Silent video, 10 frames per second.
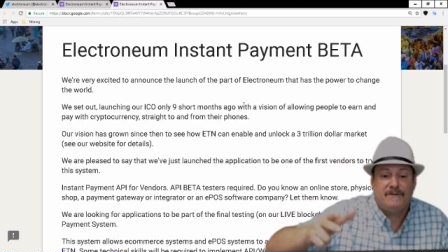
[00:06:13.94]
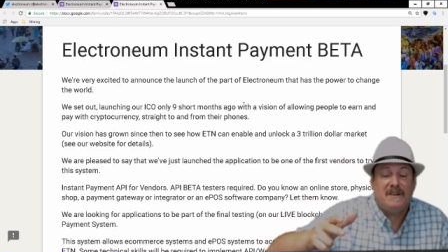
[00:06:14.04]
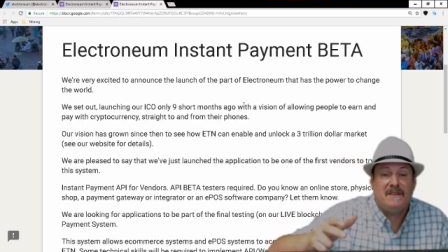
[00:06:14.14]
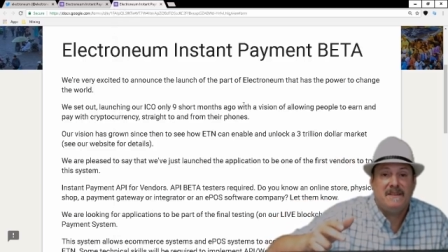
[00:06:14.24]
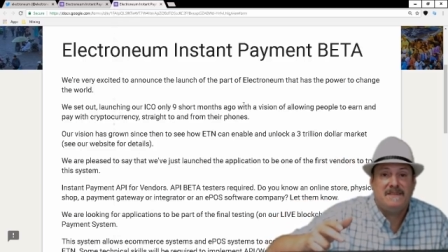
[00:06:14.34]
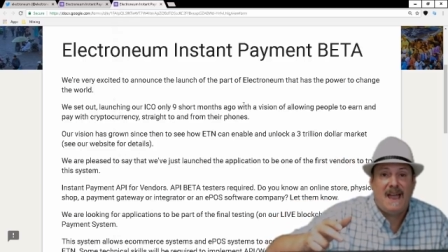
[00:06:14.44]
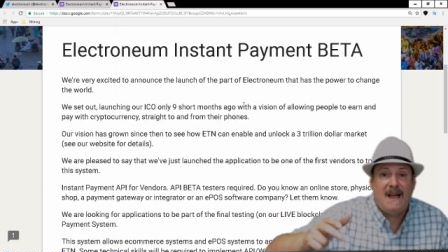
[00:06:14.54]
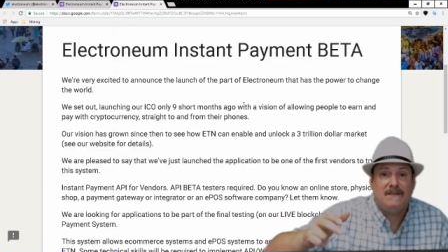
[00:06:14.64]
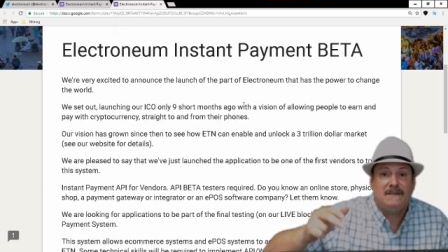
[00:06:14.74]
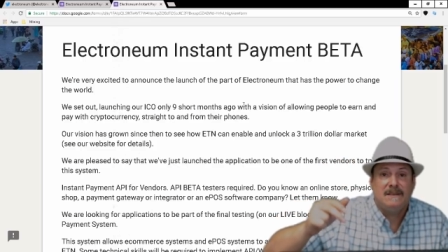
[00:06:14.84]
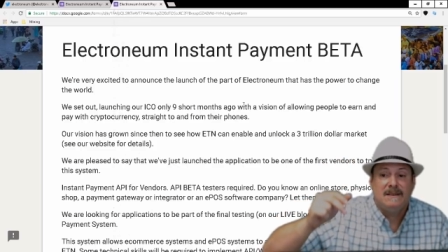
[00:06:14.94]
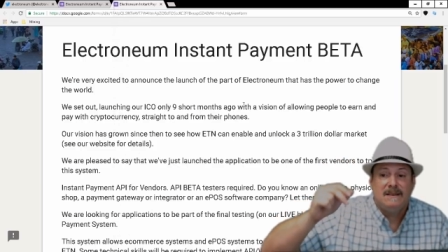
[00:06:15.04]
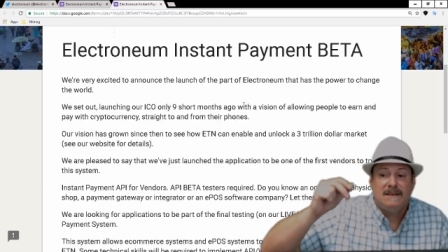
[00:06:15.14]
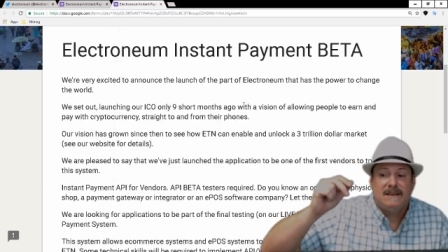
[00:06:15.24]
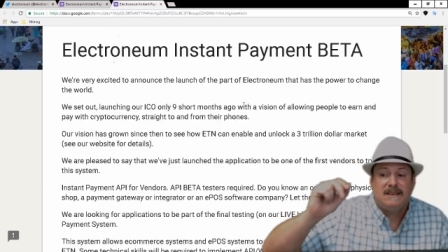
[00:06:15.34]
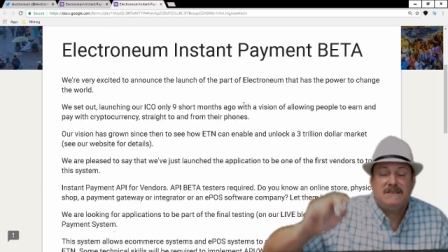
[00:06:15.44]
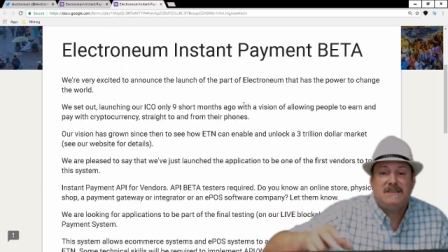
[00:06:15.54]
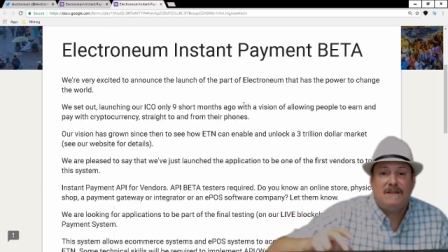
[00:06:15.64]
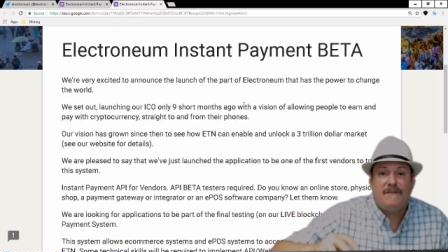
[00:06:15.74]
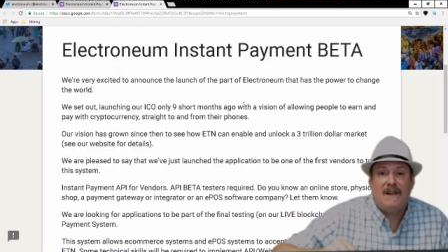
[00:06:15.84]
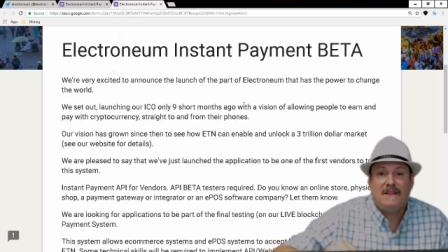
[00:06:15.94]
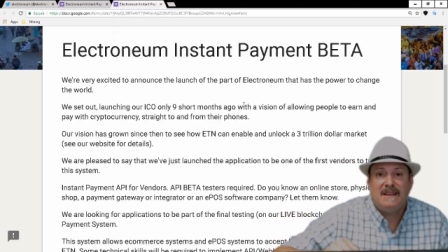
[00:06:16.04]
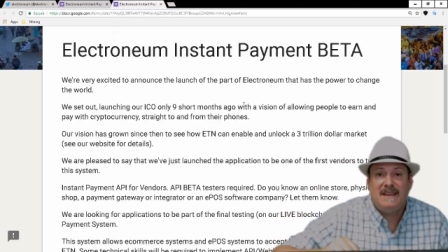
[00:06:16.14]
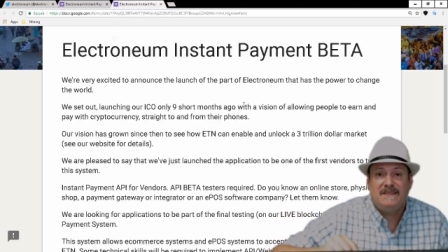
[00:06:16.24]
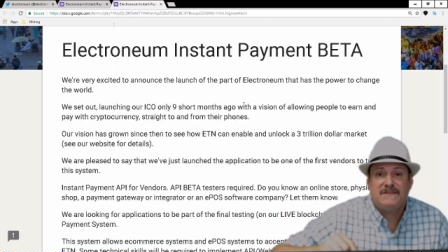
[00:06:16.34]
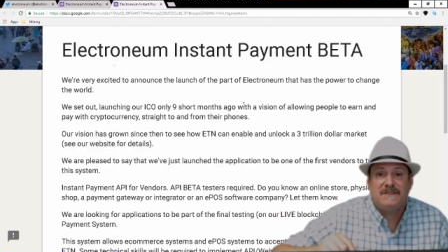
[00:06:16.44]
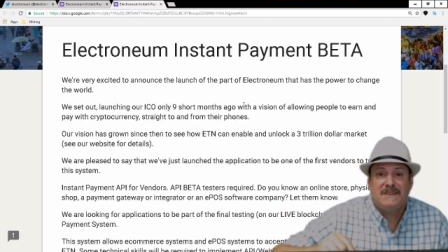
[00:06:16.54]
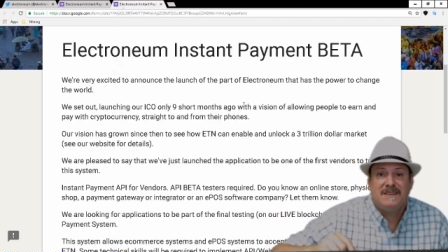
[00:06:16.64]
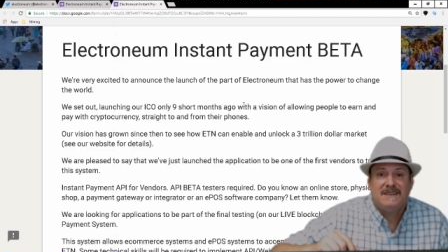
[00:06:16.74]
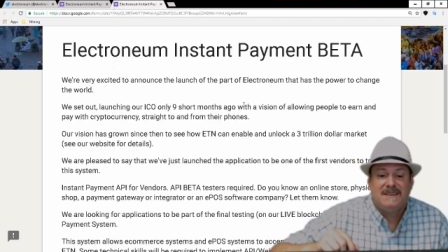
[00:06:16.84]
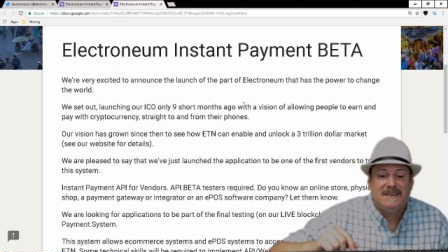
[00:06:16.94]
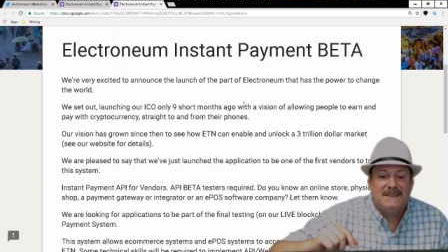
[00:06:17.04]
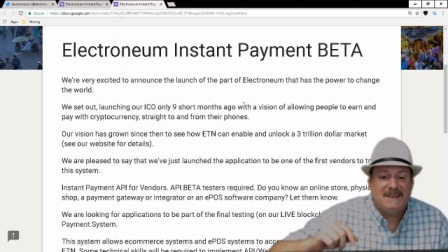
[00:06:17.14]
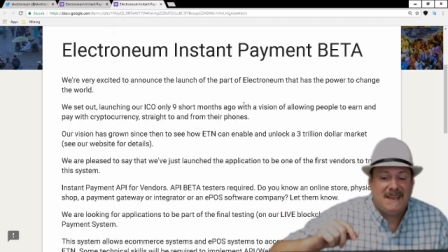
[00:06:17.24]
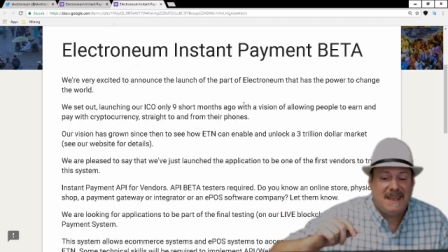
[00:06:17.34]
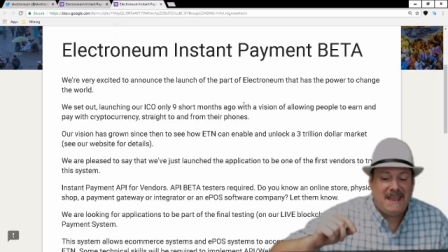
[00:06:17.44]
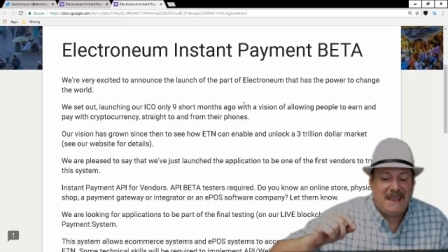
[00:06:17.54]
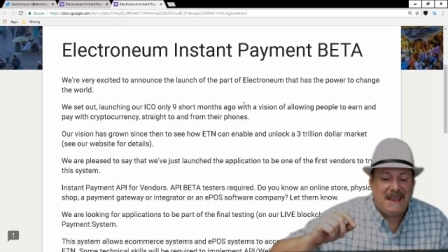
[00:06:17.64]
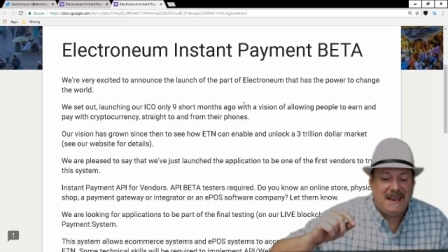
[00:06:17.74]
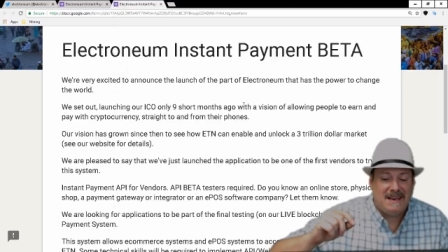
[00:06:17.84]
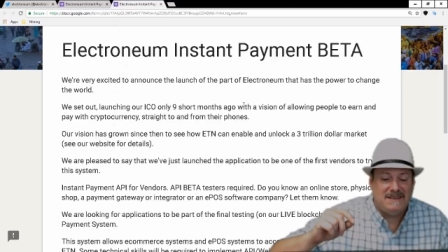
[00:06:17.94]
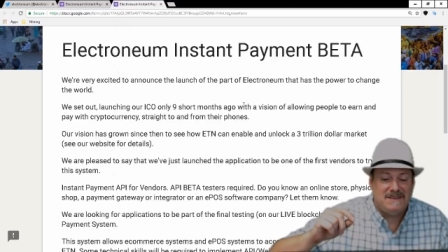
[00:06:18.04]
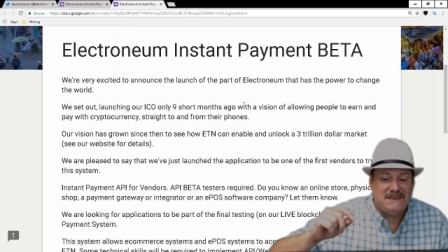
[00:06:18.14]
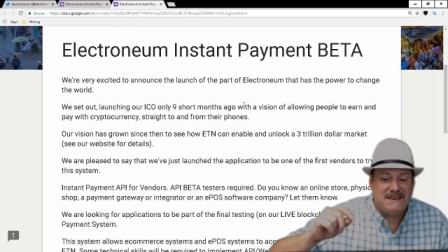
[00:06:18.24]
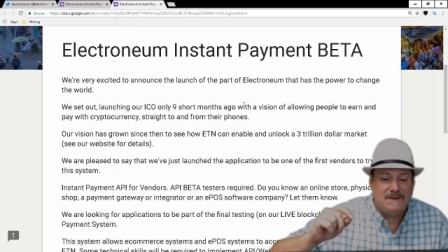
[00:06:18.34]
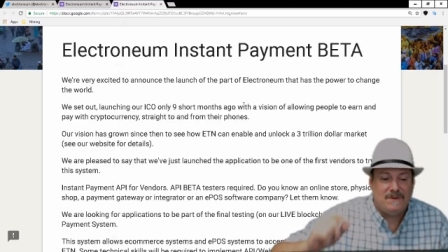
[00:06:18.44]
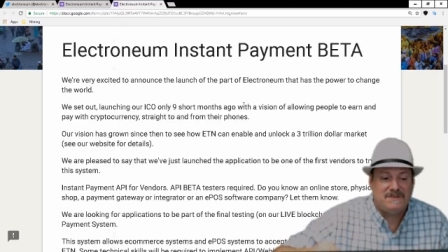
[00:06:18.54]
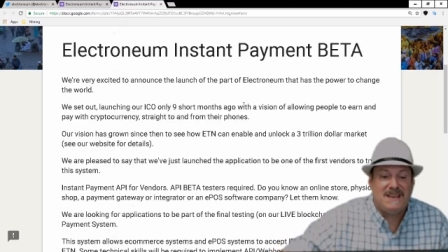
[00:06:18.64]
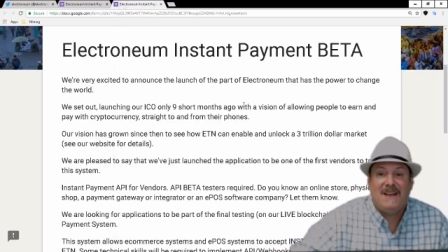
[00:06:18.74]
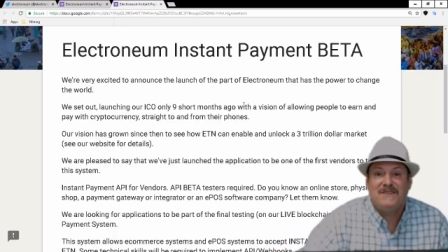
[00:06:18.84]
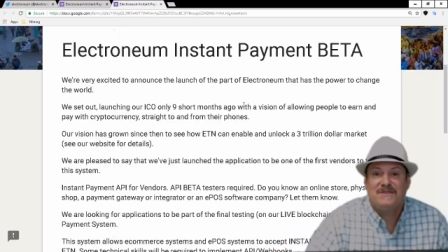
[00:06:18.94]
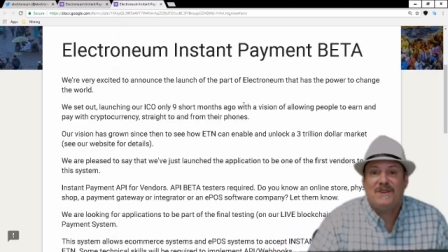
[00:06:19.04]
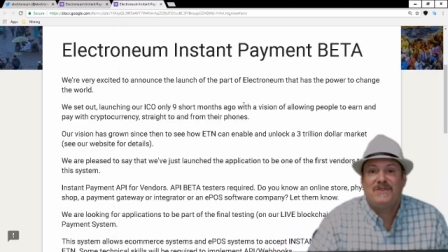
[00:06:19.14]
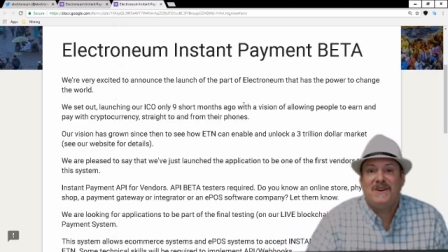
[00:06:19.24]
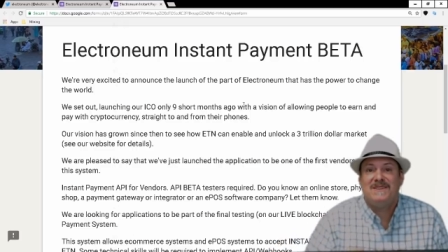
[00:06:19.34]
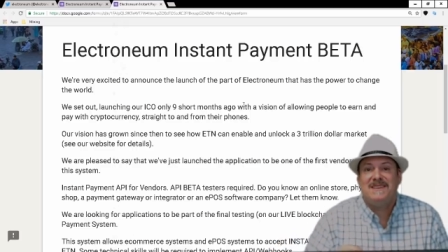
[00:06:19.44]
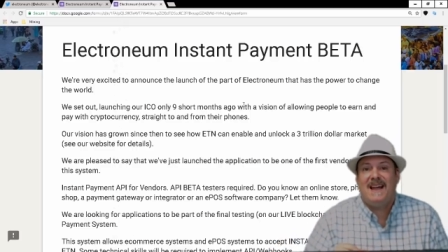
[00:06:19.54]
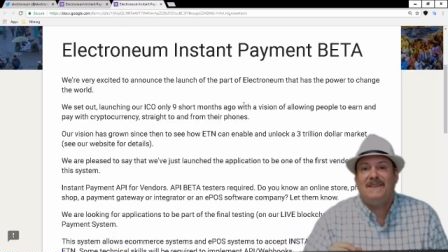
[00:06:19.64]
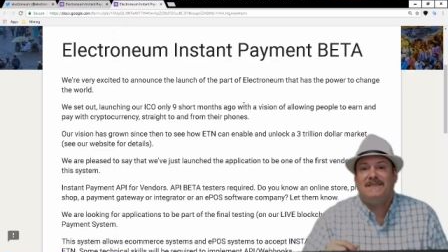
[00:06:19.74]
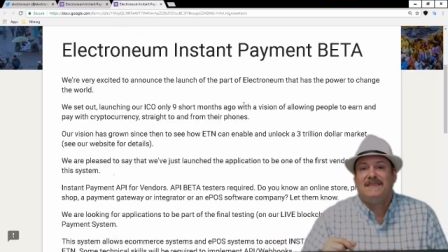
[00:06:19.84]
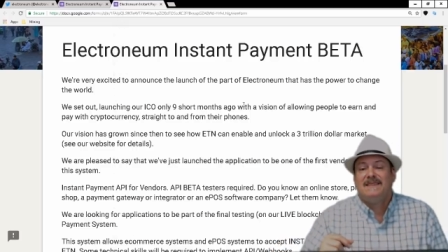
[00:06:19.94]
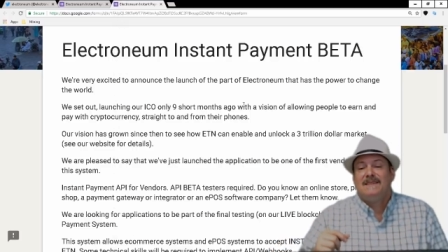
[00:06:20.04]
fill this out, get yourself on the list, and uh, we'll see how this all turns out.